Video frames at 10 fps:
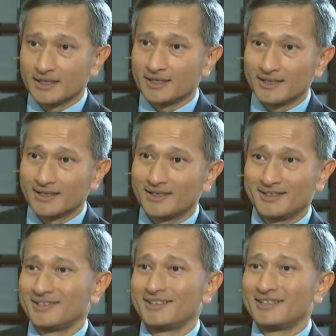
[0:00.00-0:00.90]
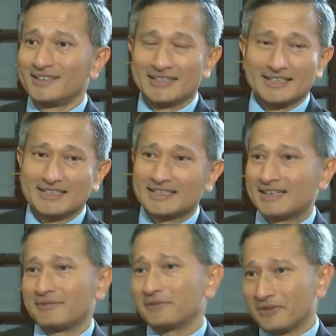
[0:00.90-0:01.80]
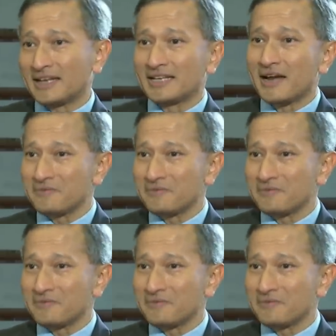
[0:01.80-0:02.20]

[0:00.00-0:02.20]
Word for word: Uh, frankly,